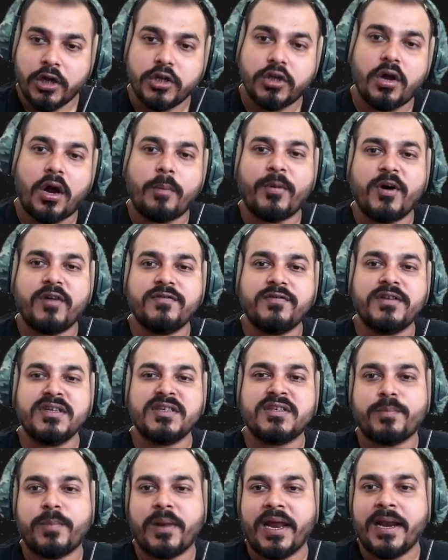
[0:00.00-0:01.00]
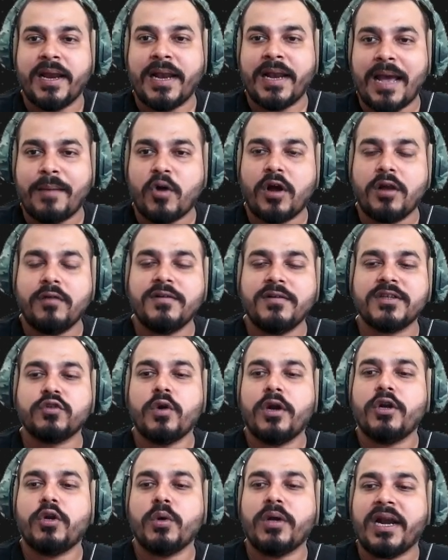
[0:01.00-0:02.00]
on top of this plane, I'm always
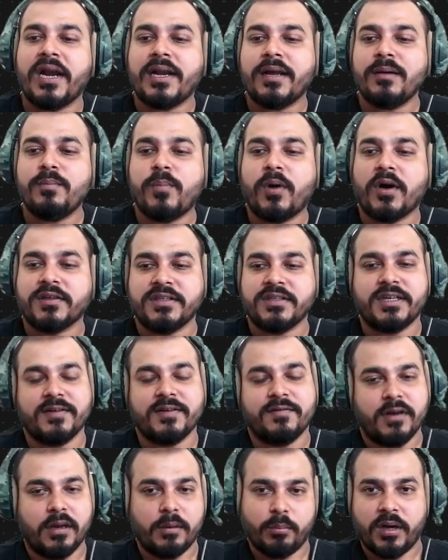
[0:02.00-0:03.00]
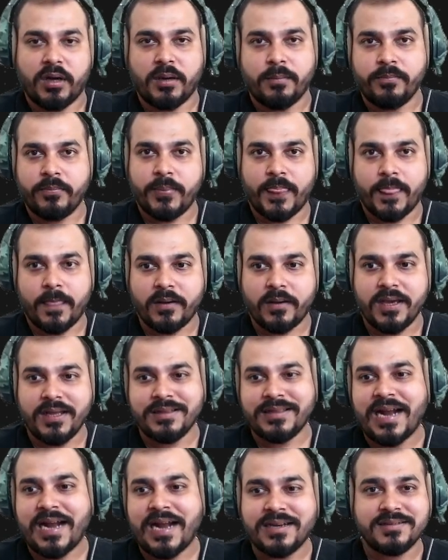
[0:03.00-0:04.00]
going to get a positive number.
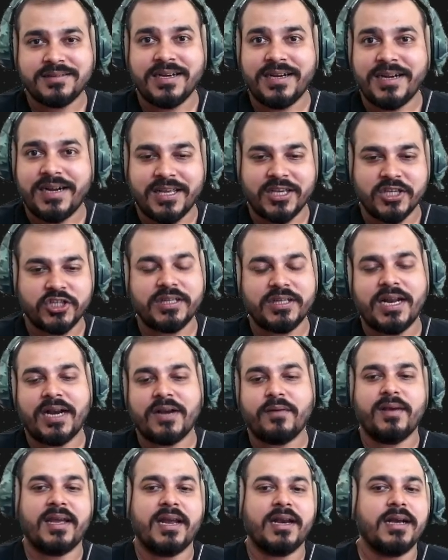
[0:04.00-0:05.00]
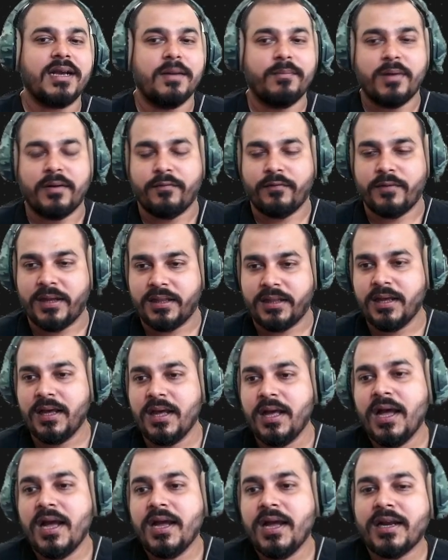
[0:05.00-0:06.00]
Okay, that is the indication that we can come up with.
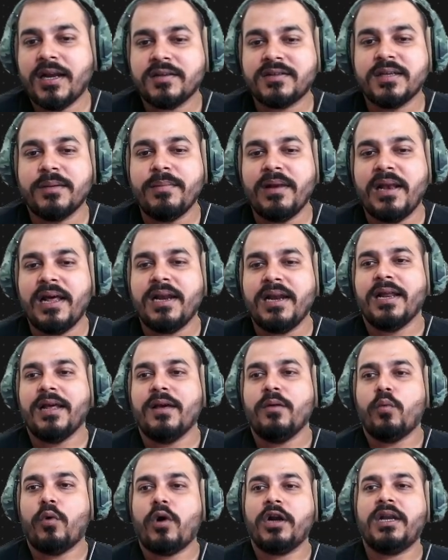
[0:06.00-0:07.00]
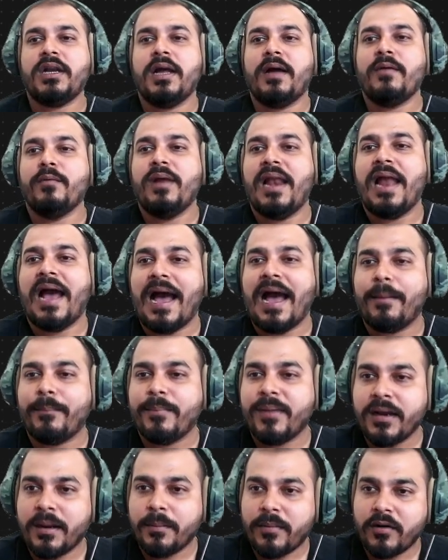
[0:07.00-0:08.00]
Now similarly, what will
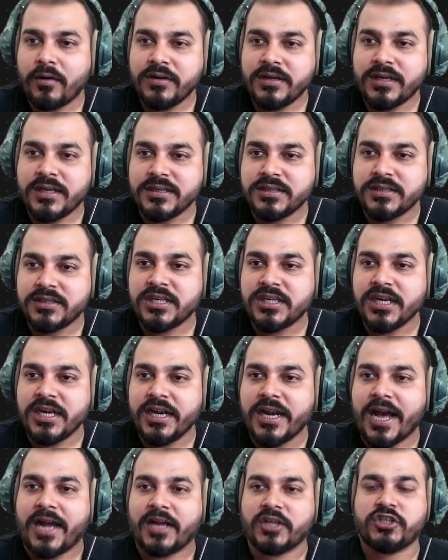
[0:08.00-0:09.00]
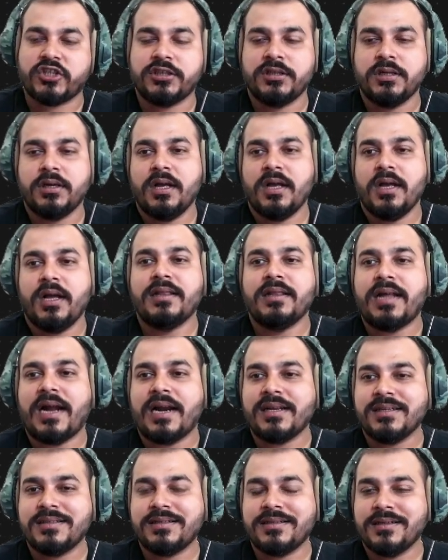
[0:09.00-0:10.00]
happen about this D dash?
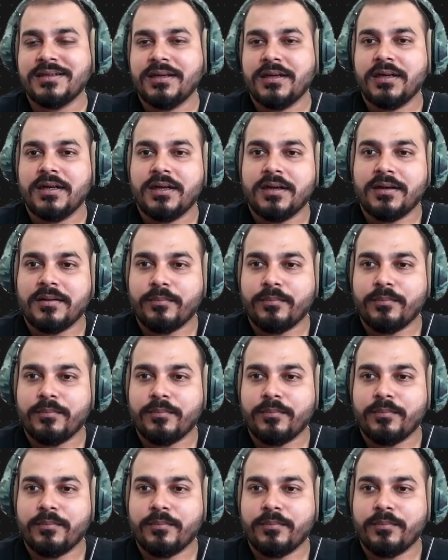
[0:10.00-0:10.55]
That is,